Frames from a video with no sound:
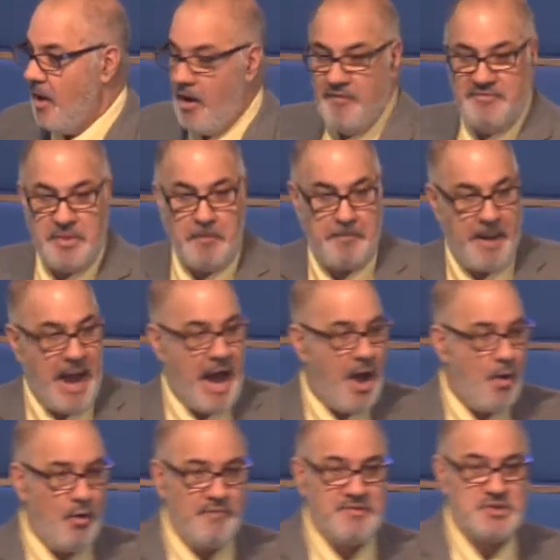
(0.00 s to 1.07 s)
of the
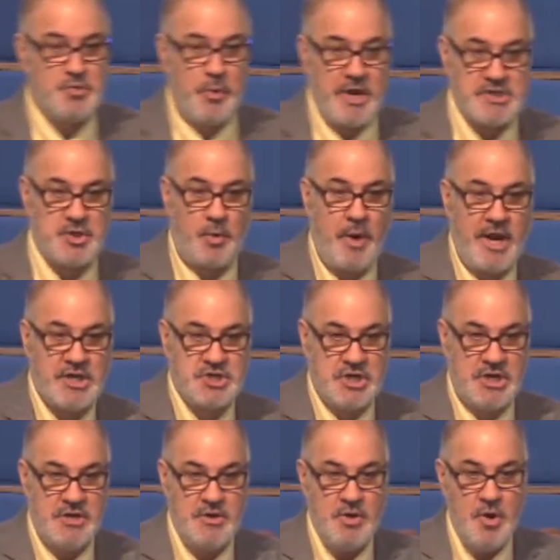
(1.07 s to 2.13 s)
power of his
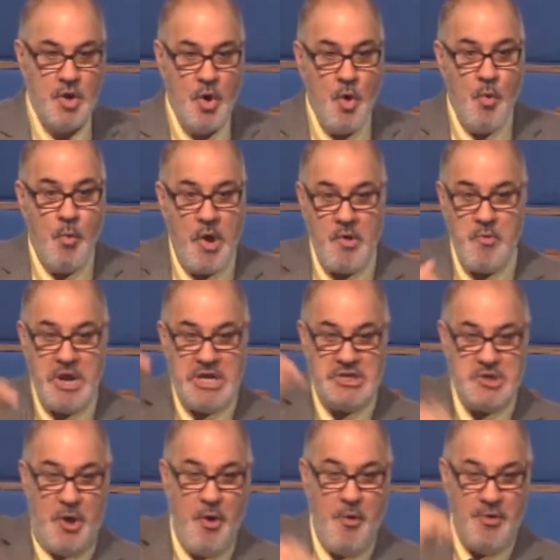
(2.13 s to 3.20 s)
resurrection when we
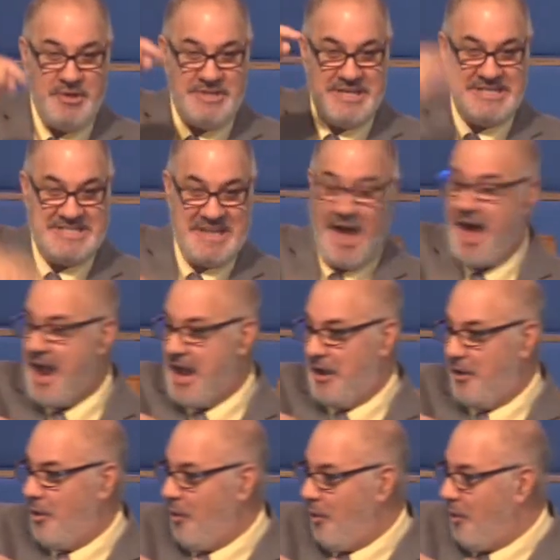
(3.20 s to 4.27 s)
don't
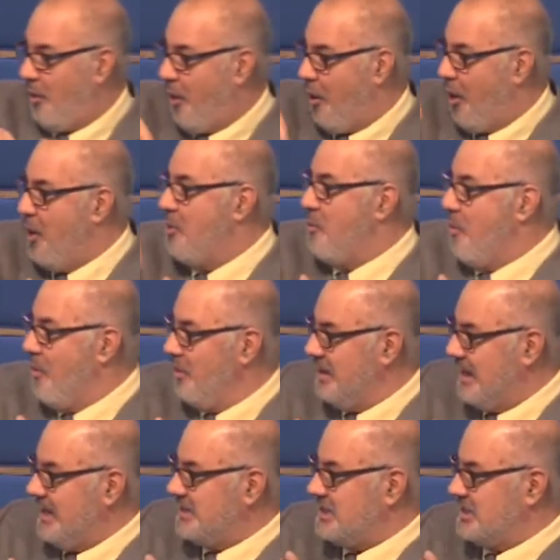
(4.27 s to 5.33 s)
desire or are
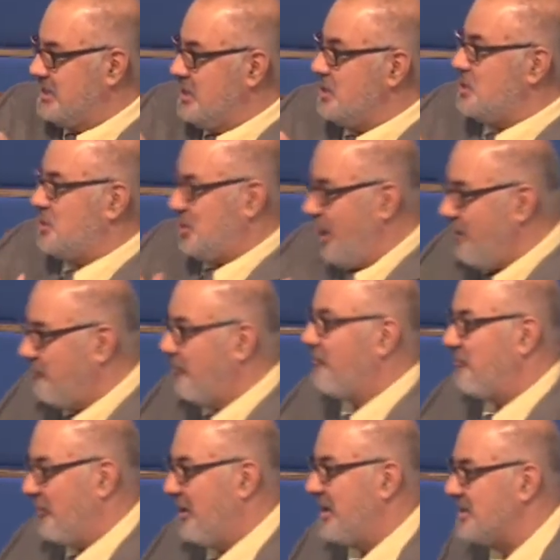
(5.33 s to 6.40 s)
unwilling to
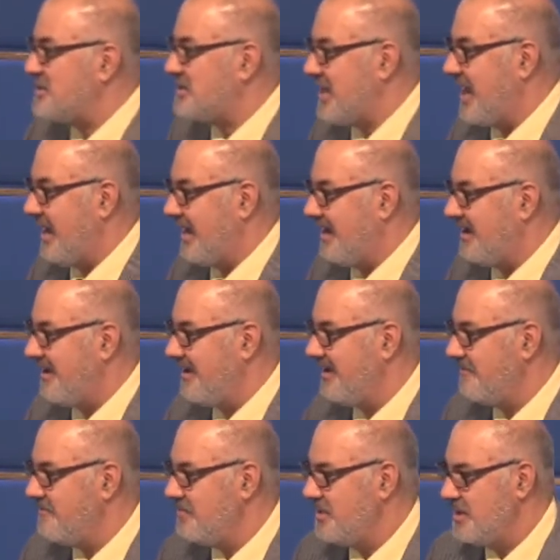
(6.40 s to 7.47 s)
suffer for his sake.
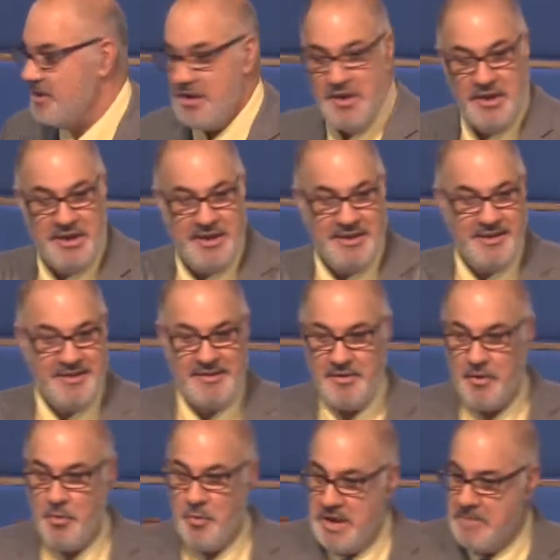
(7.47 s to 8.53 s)

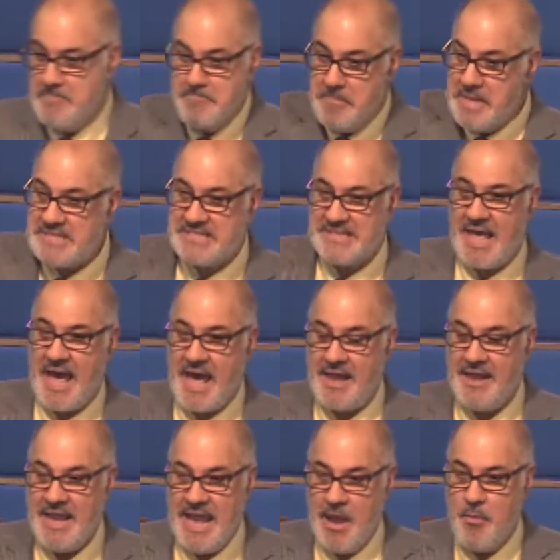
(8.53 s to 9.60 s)
We miss
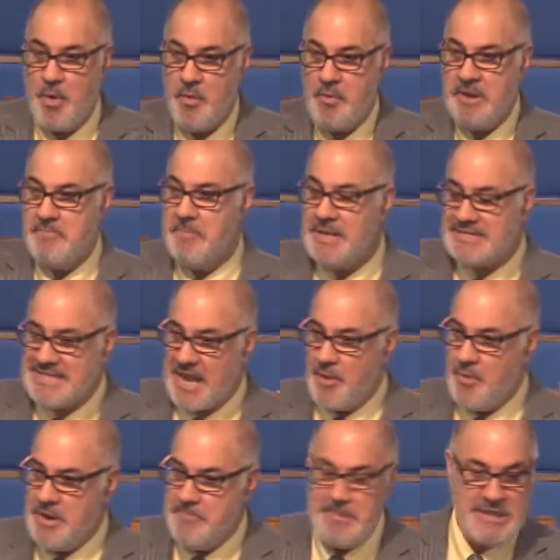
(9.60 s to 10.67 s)
that. And when we miss
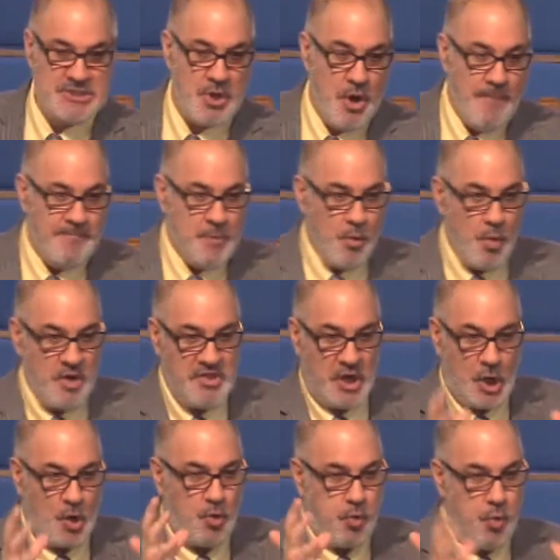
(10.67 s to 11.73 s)
that, we miss one of
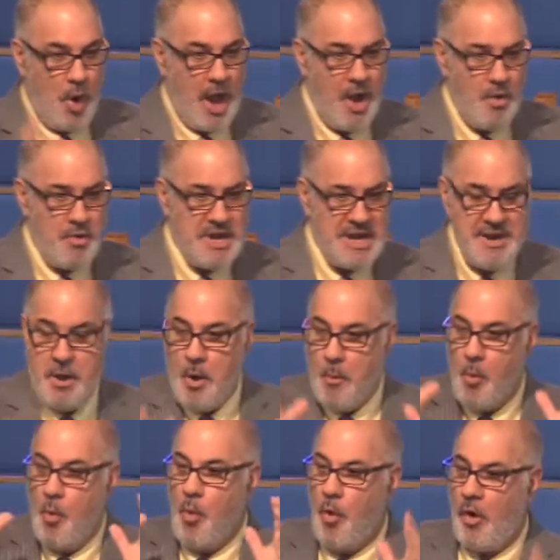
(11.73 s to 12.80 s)
the
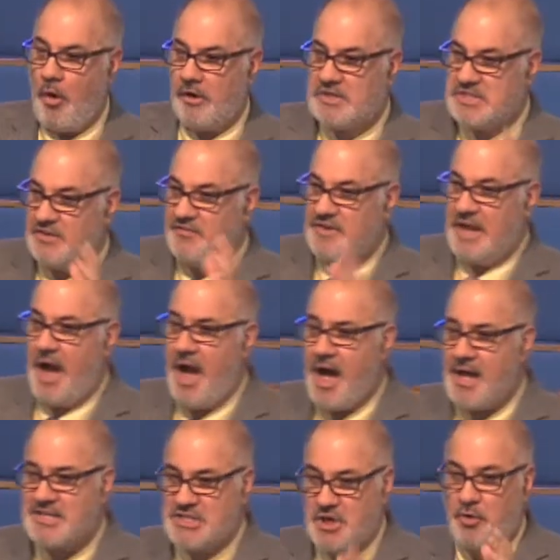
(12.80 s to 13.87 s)
crowning works of
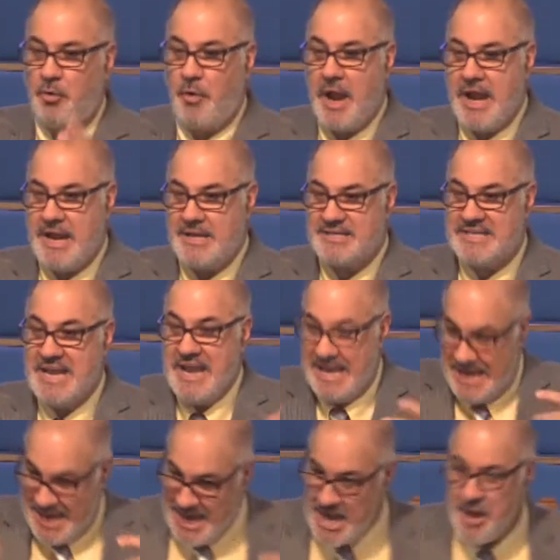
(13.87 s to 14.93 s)
God's grace
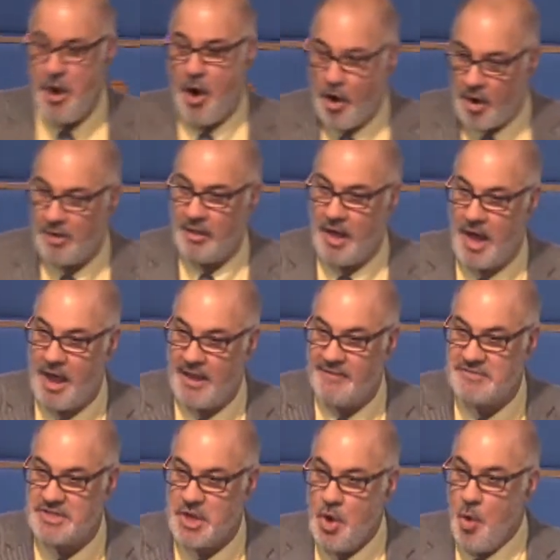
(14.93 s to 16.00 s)
in our
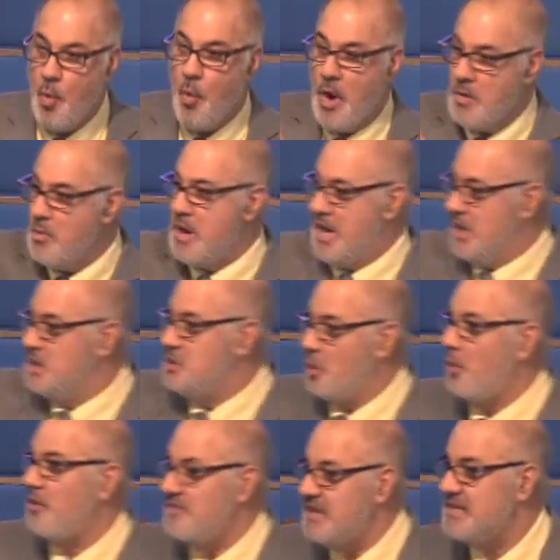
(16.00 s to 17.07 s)
lives when we
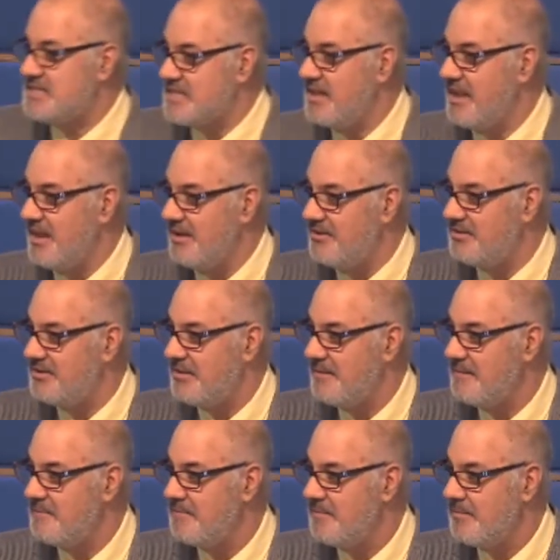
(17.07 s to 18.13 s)
endure these
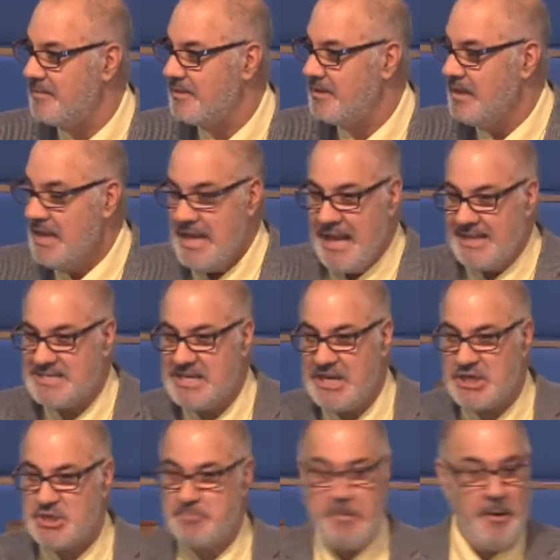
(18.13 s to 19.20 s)
things. It's an
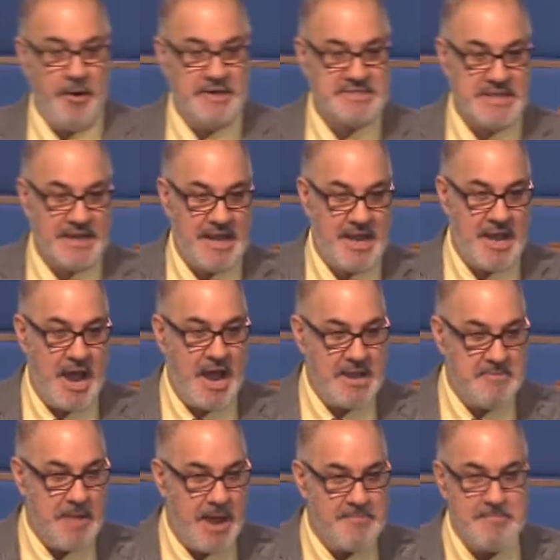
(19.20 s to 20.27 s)
experience like
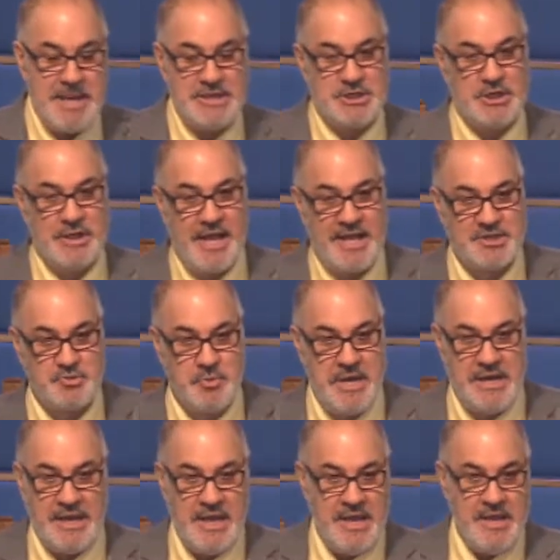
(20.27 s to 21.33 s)
I mentioned last
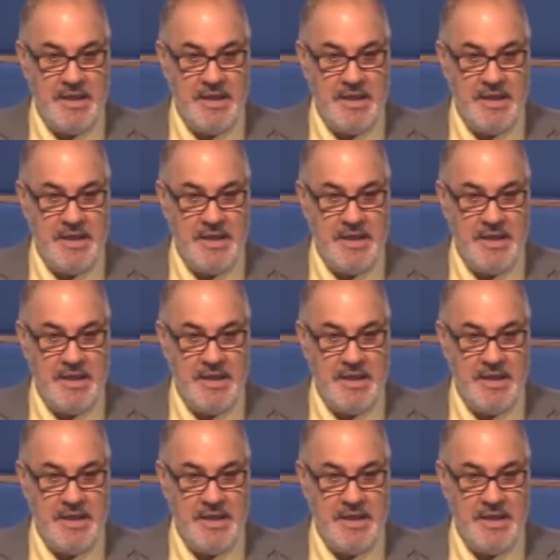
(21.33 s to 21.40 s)
week,